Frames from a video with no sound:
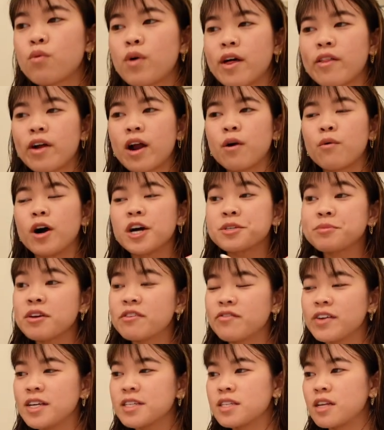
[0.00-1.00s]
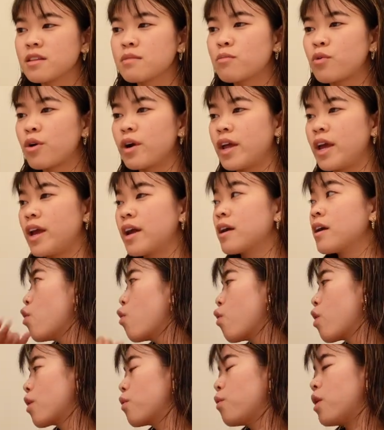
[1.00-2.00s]
whether I wash my face in the morning
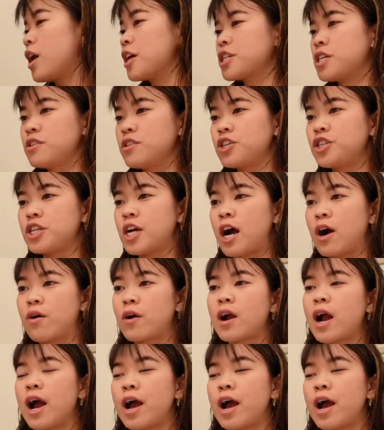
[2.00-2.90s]
or wash in the shower,